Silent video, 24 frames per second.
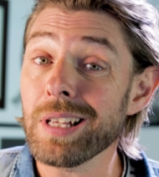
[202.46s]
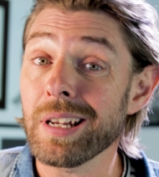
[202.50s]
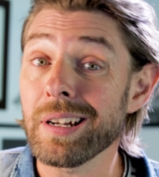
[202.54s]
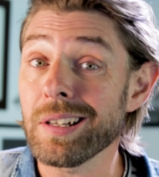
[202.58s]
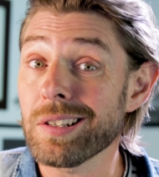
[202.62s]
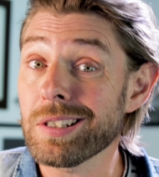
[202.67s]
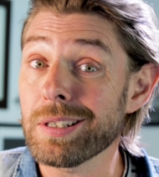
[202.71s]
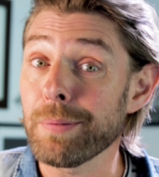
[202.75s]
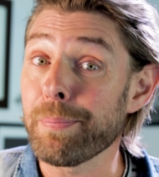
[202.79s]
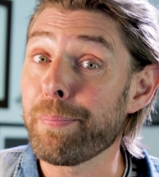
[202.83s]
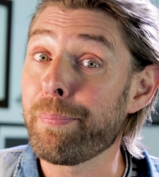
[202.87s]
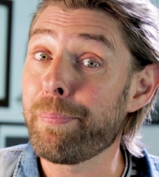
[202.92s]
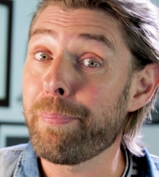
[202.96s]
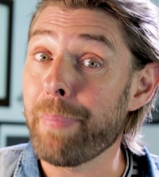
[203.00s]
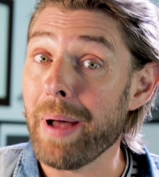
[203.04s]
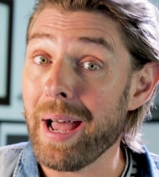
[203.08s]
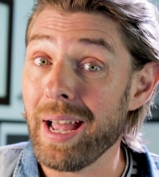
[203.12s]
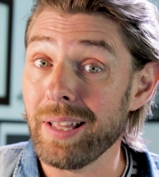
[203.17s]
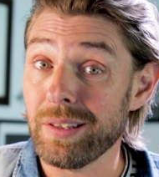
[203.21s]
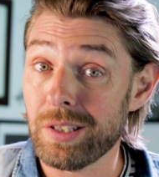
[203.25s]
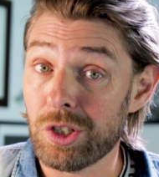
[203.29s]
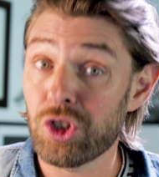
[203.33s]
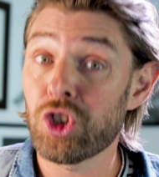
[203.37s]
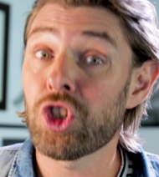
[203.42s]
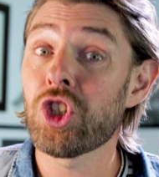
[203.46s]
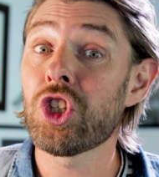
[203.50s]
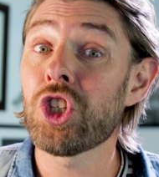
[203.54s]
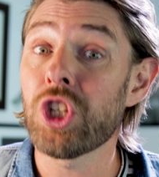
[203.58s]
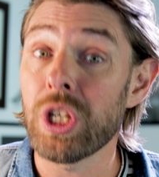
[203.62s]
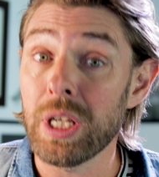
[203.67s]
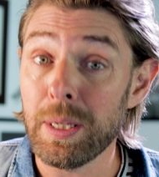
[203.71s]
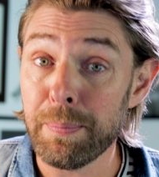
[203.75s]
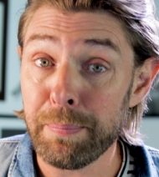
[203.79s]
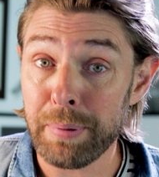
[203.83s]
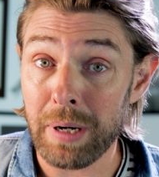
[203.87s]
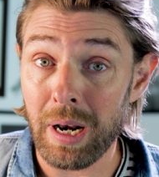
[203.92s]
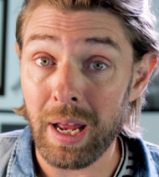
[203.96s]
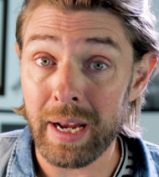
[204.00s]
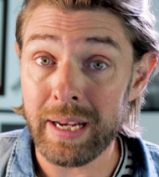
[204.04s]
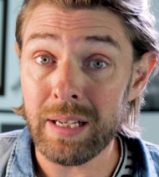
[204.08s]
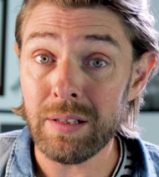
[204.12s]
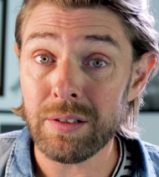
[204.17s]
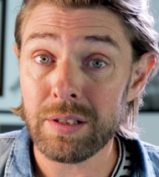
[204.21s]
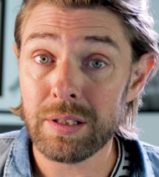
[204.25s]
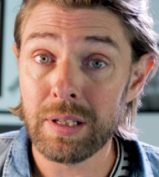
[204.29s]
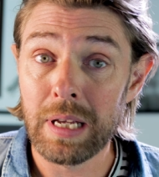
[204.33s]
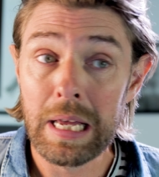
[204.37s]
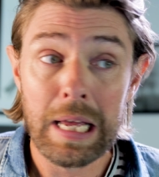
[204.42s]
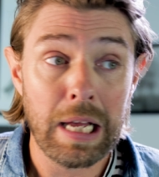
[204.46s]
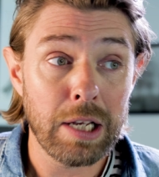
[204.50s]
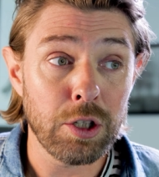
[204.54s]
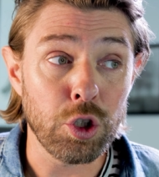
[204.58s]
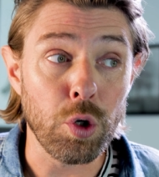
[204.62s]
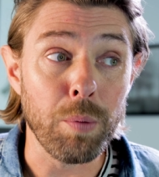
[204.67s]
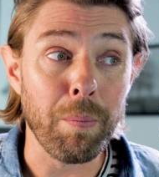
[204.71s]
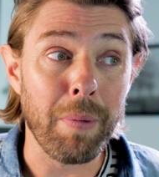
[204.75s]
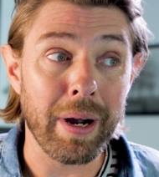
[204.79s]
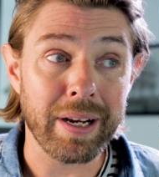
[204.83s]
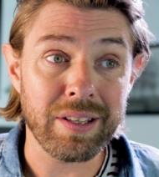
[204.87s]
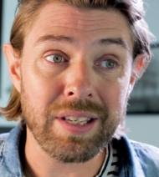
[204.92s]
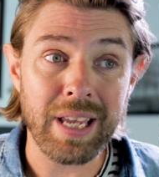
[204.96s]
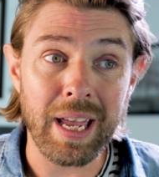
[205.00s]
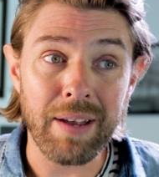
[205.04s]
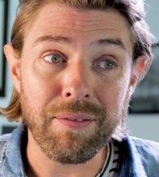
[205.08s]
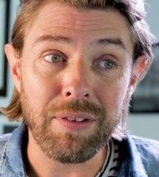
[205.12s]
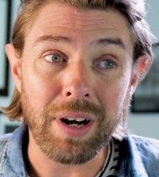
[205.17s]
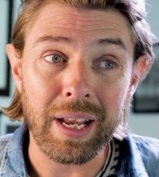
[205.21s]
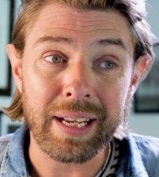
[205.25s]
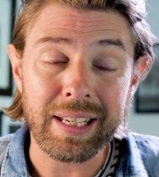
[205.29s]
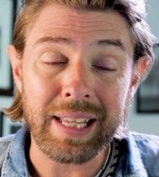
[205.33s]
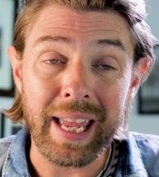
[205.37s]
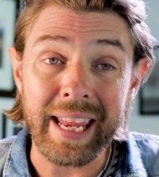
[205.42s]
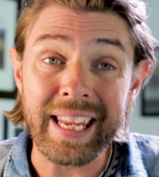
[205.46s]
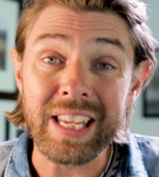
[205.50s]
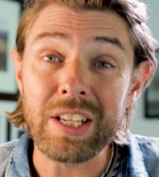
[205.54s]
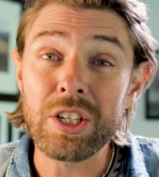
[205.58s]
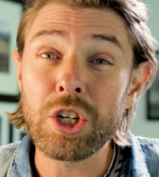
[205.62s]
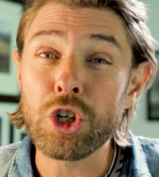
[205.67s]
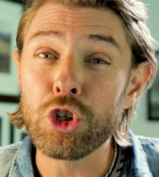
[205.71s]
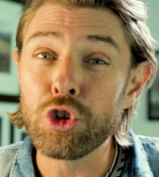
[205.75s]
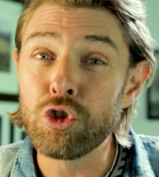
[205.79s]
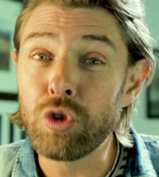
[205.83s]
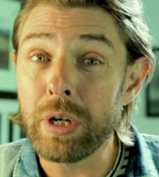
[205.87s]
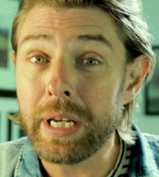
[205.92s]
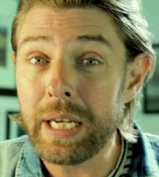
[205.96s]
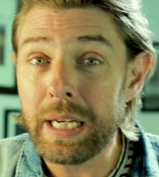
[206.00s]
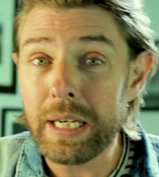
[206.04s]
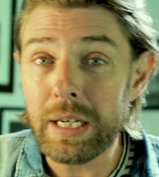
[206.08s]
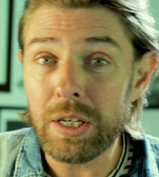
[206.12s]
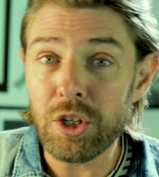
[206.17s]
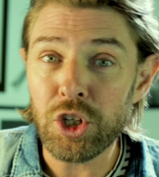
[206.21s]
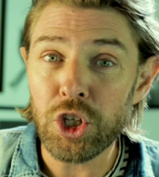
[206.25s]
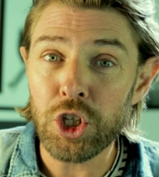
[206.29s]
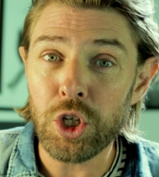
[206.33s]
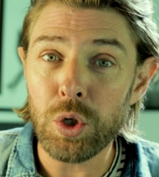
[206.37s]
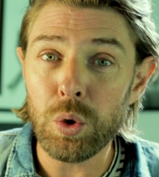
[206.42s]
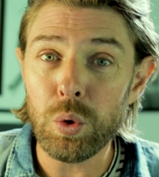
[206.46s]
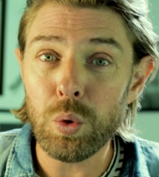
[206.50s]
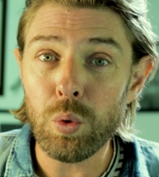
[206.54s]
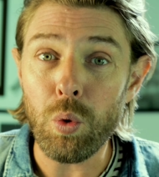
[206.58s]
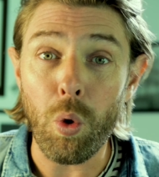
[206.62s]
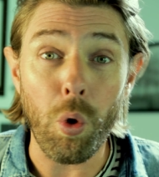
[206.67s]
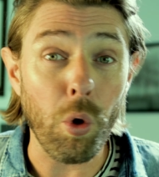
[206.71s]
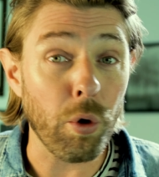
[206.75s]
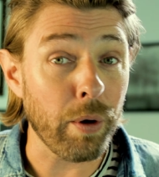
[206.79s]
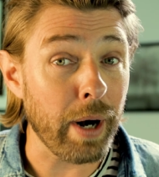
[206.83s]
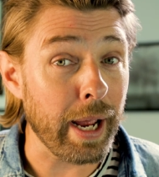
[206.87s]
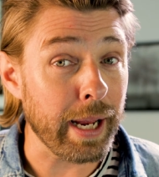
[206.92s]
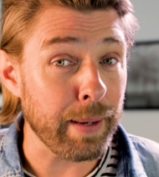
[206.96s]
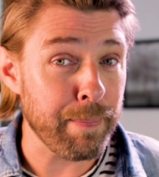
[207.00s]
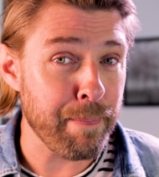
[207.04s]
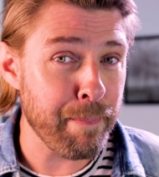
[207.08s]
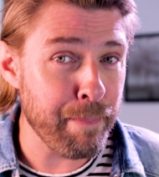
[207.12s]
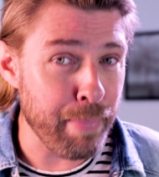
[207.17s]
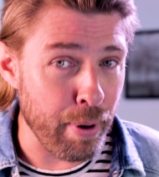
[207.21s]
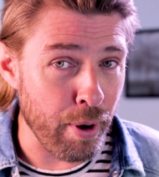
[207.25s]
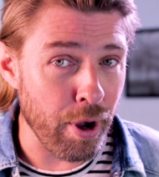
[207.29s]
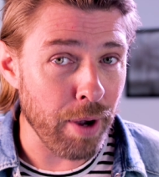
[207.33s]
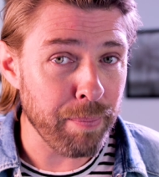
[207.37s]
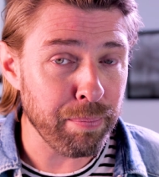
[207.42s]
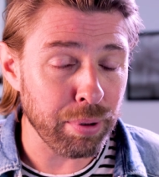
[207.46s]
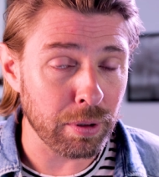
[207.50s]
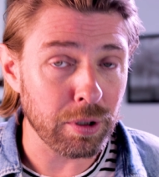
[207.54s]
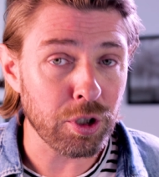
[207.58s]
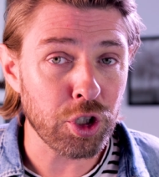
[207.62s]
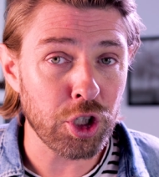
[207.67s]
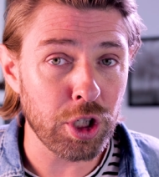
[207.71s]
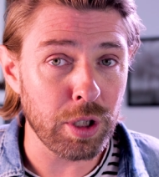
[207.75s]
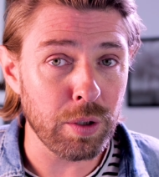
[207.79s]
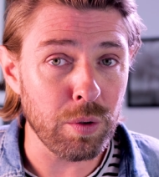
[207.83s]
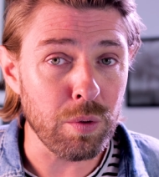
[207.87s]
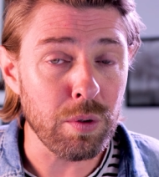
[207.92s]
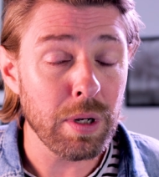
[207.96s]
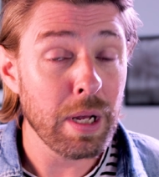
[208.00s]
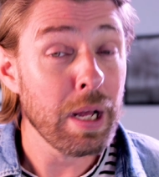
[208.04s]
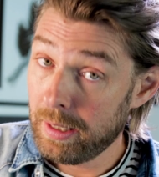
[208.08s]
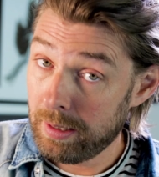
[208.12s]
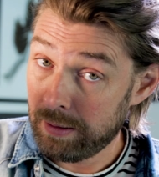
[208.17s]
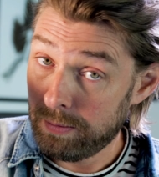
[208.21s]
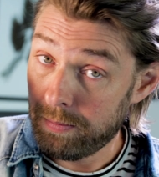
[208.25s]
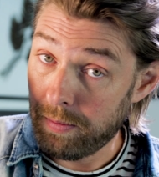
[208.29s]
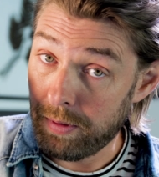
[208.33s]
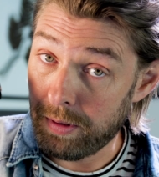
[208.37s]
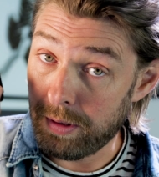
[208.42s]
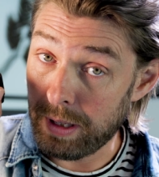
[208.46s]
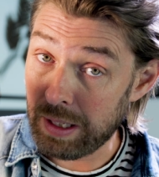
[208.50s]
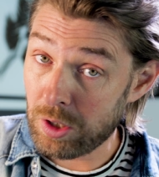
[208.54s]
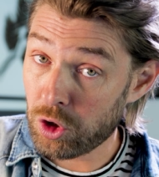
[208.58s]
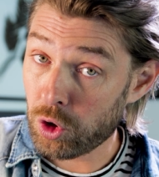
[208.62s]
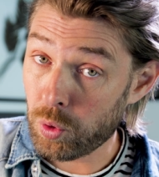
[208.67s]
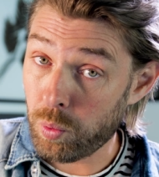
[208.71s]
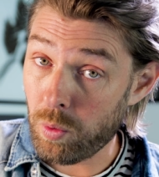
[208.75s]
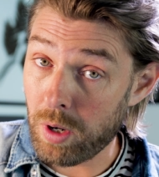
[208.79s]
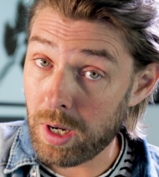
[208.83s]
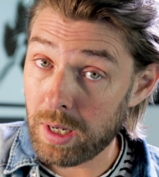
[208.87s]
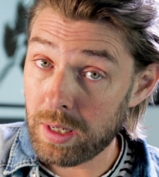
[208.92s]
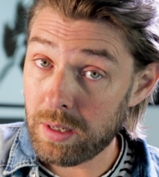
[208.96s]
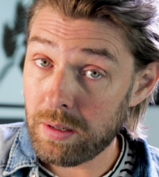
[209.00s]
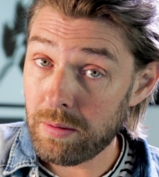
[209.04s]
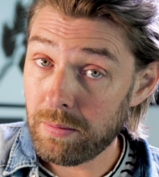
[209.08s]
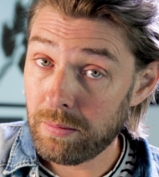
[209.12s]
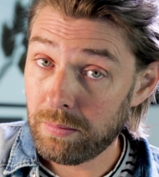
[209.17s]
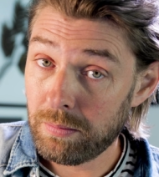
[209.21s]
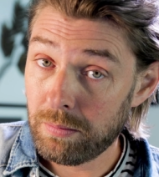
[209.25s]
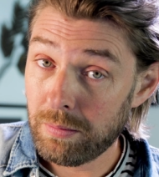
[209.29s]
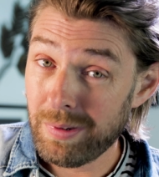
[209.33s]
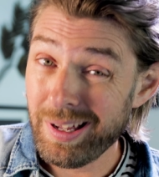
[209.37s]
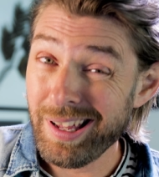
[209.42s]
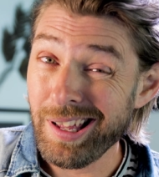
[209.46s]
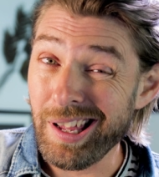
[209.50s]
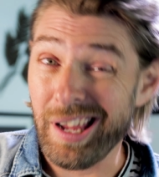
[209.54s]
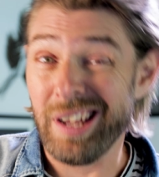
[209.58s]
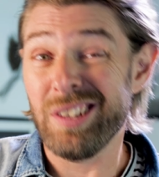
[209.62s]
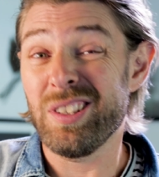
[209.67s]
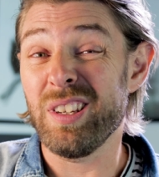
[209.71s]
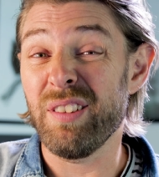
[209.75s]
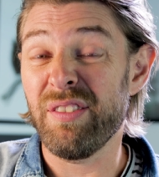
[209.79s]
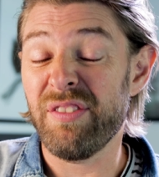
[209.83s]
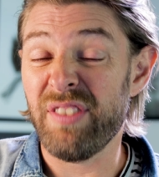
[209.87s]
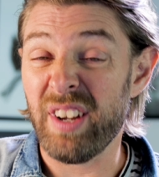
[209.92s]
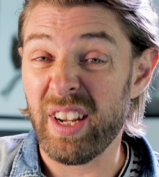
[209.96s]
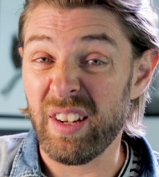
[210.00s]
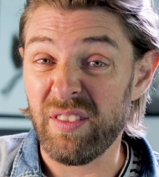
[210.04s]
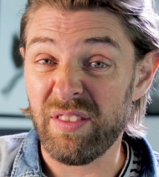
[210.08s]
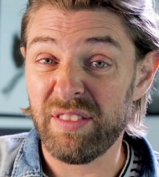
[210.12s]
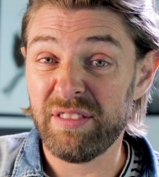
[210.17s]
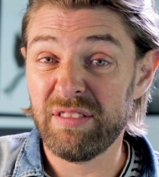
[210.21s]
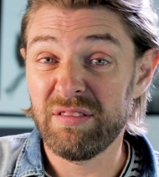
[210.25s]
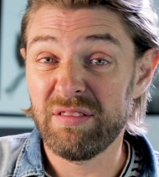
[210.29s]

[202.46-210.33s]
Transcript: that it's a bad cheap light. You might have like a green hue or a purple hue. This one, 85.